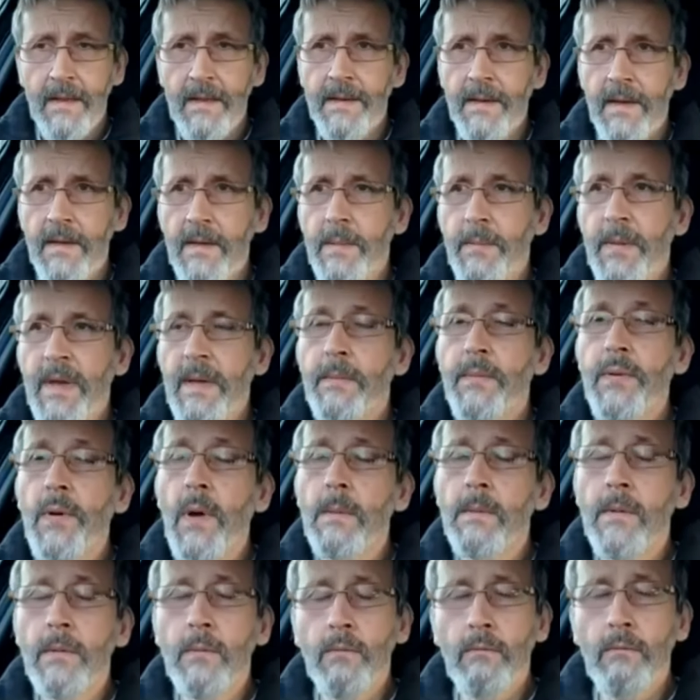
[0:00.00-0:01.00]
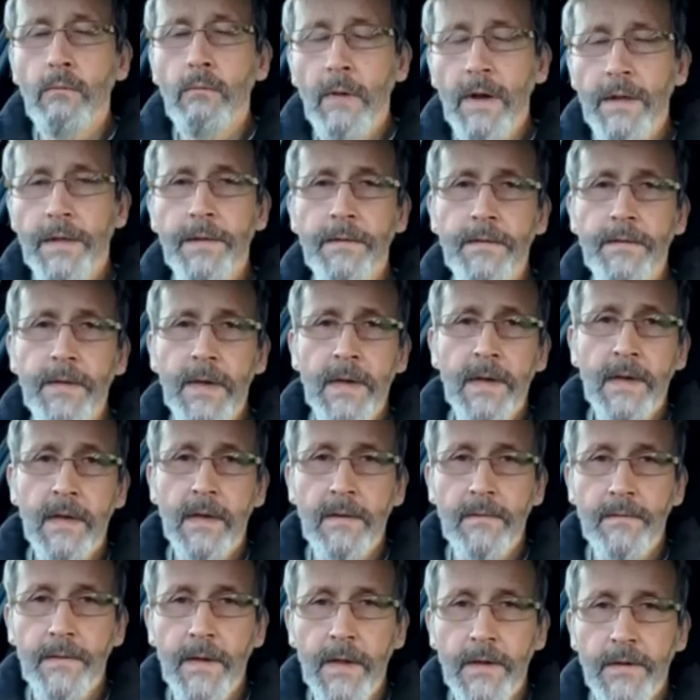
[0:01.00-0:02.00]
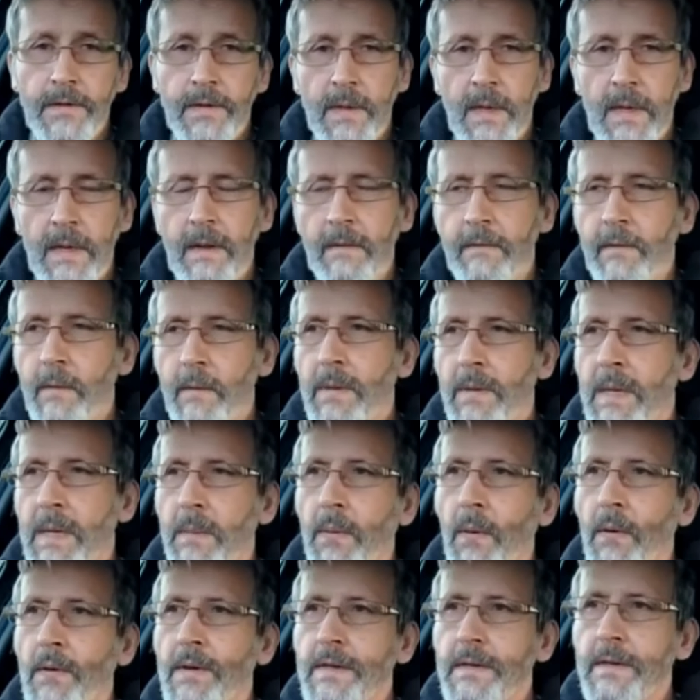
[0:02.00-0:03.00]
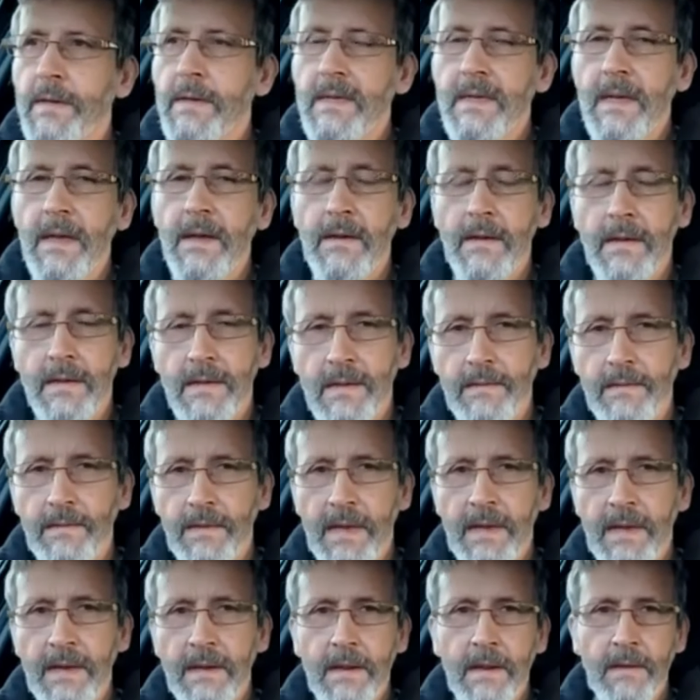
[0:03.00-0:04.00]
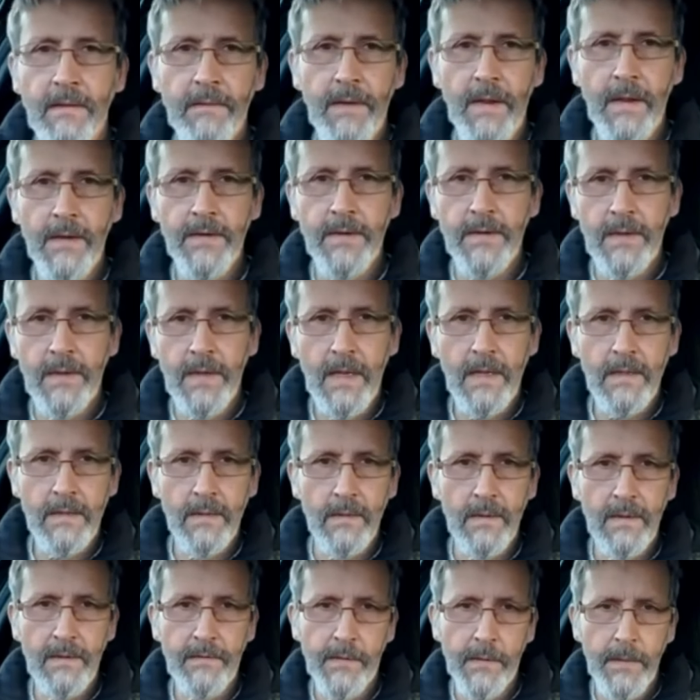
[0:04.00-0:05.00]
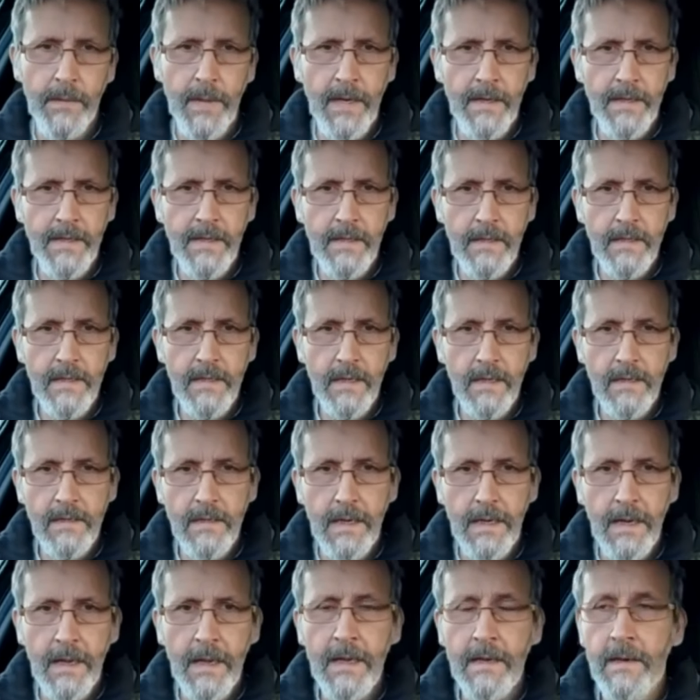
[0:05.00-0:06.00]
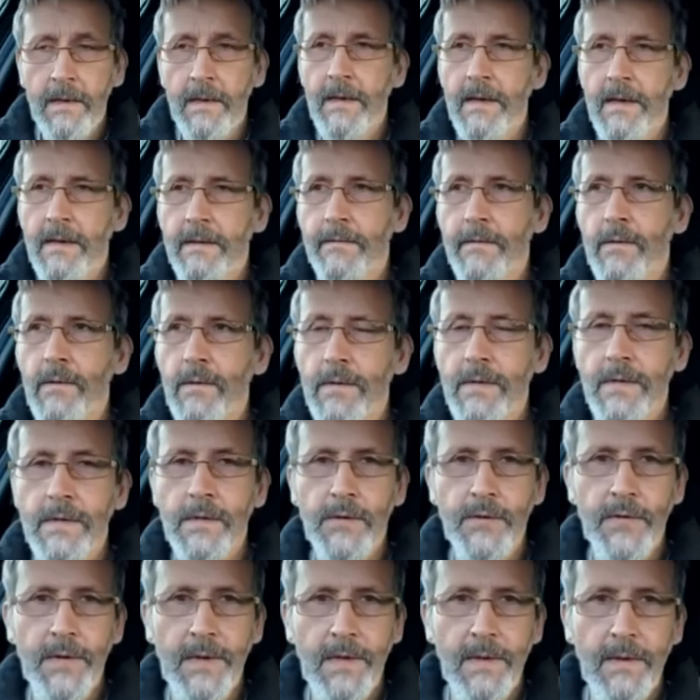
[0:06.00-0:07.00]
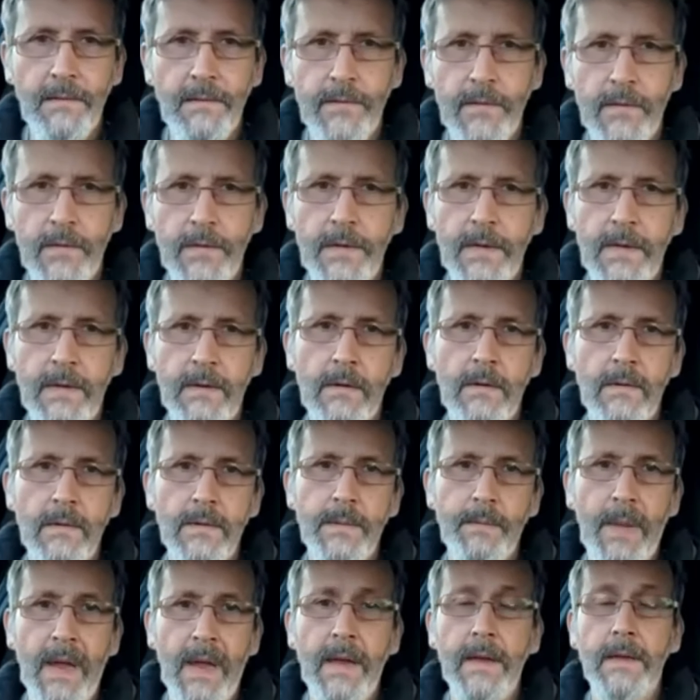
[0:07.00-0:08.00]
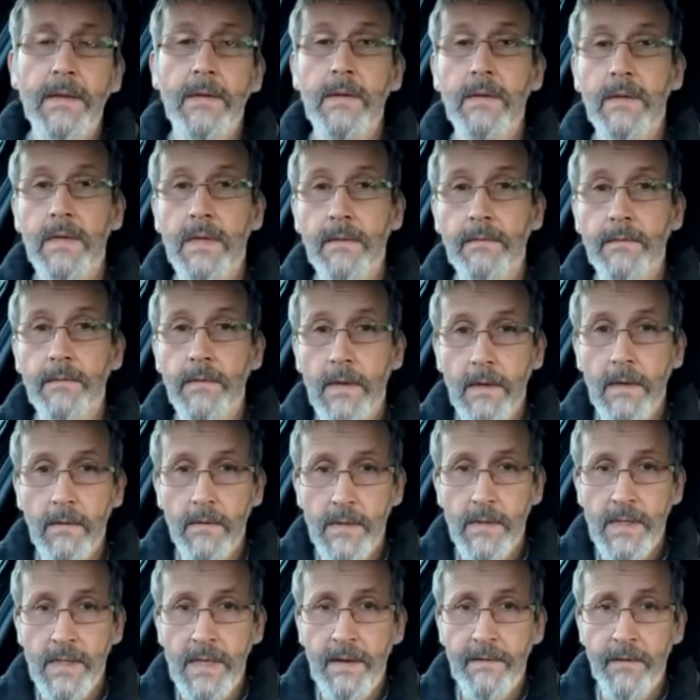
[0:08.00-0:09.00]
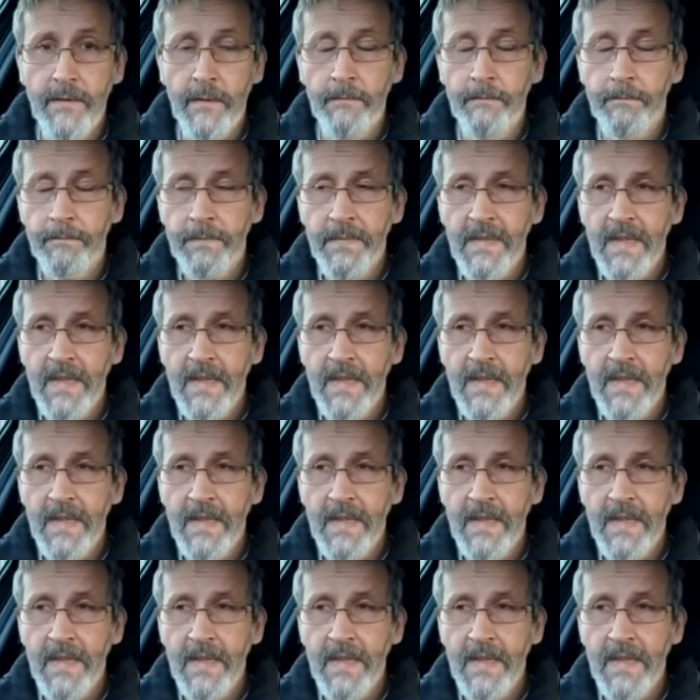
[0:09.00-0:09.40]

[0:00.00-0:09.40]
Now, the big problem with the Vienna Convention, and everybody points this out, is the Vienna Convention dates only from 1969, and of course the Treaty of Union goes back to 1707.